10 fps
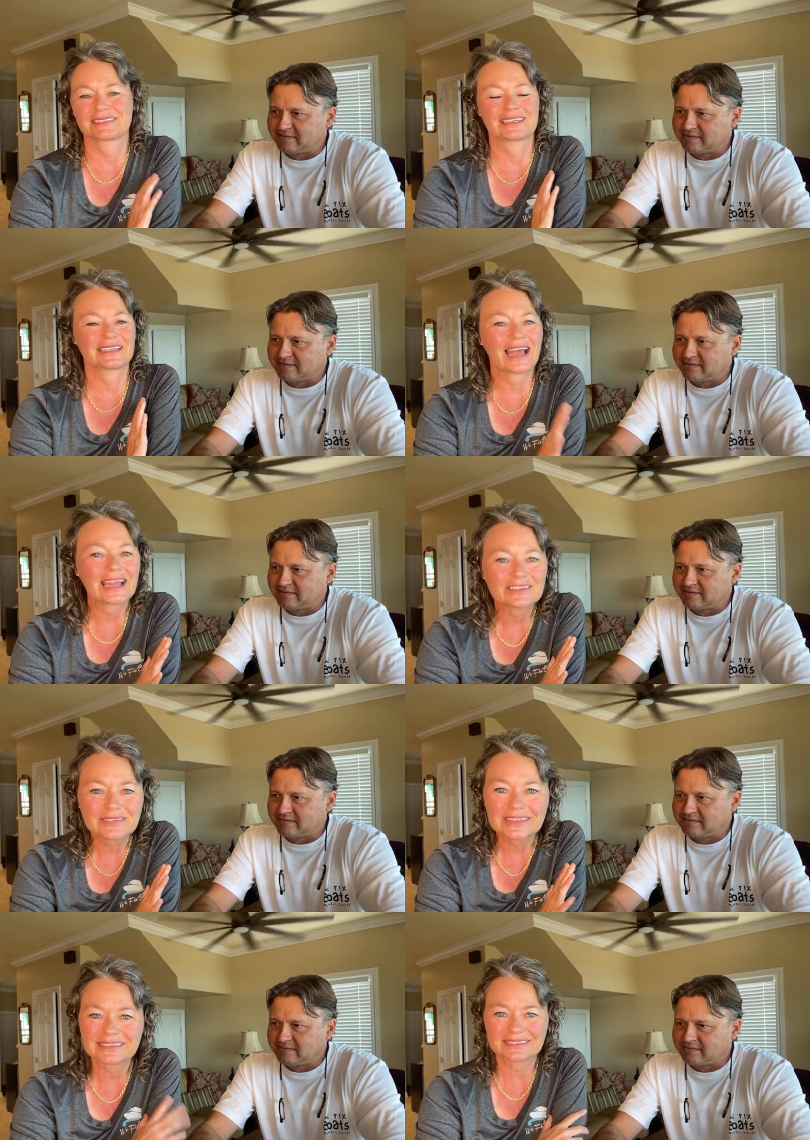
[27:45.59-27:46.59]
Speaker 1: get out of
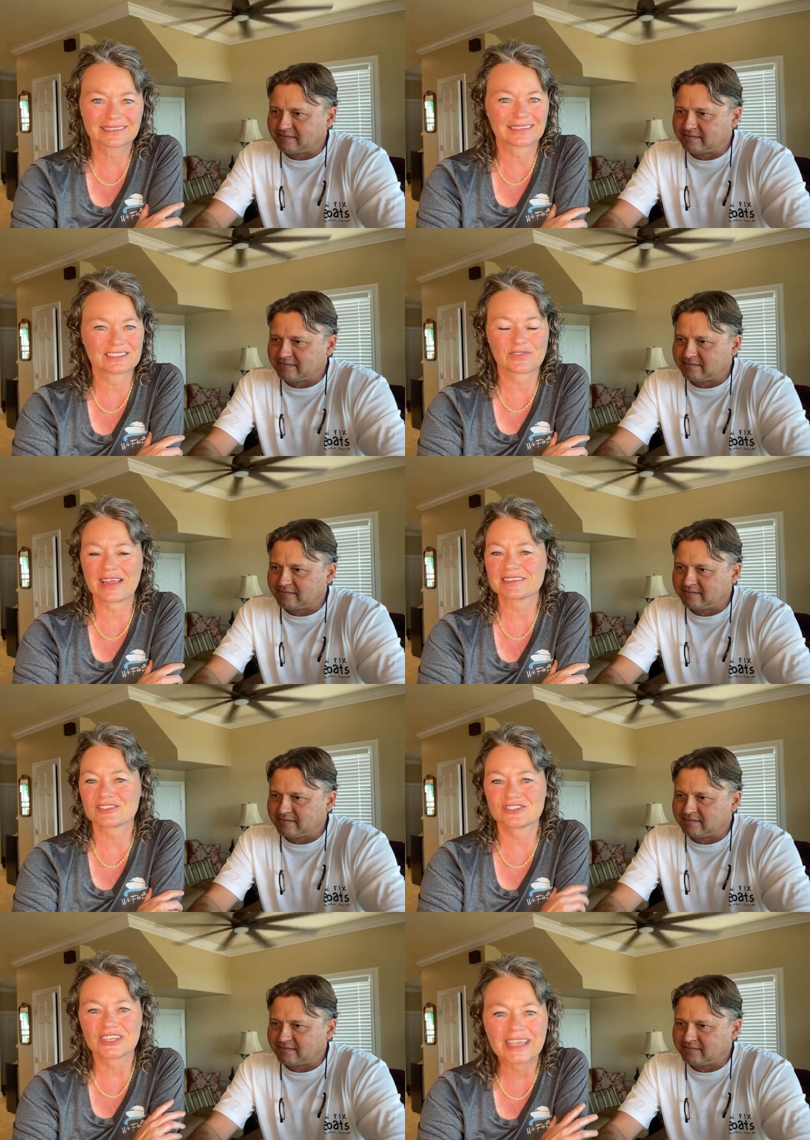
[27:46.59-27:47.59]
it as fast
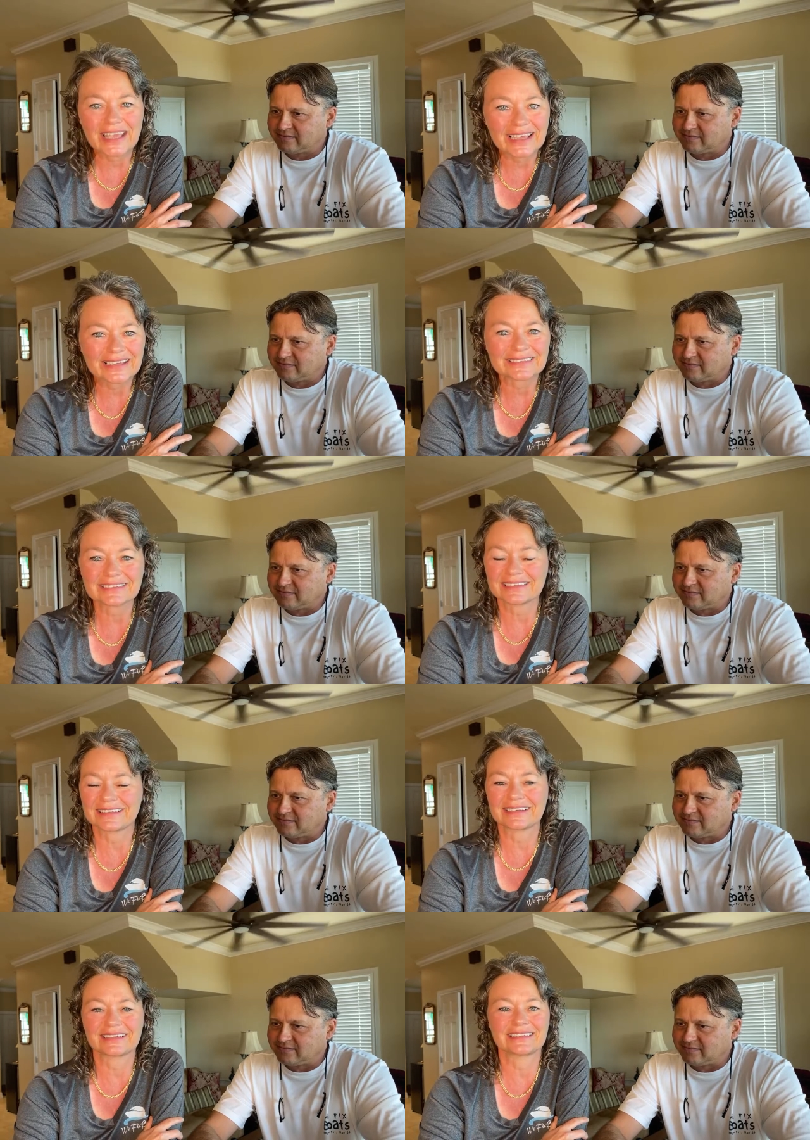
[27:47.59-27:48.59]
as she can,
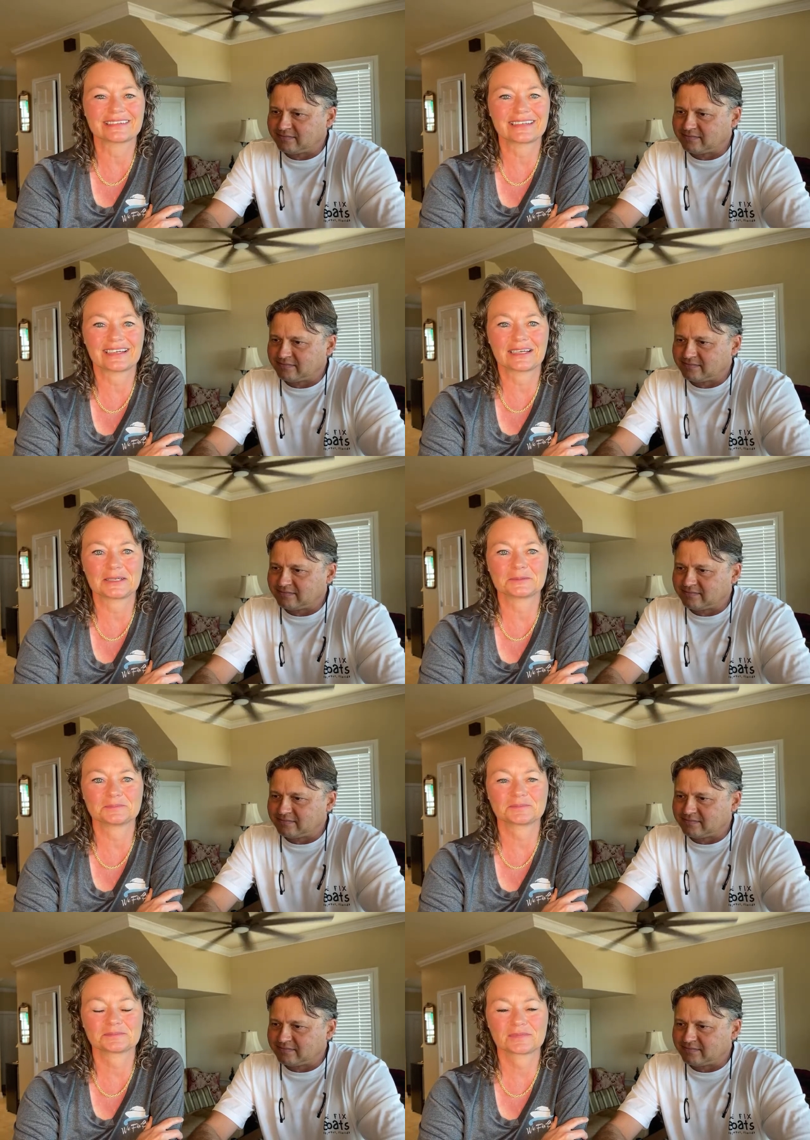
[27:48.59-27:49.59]

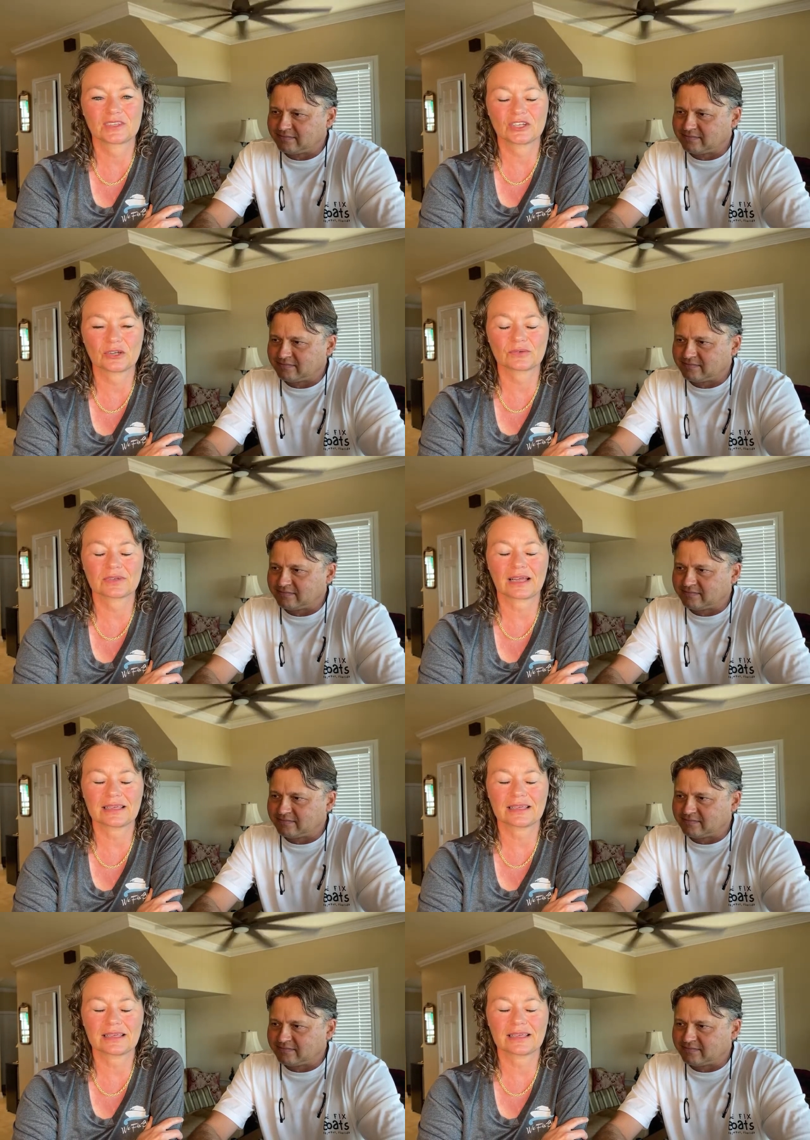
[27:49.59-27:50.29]
and you know,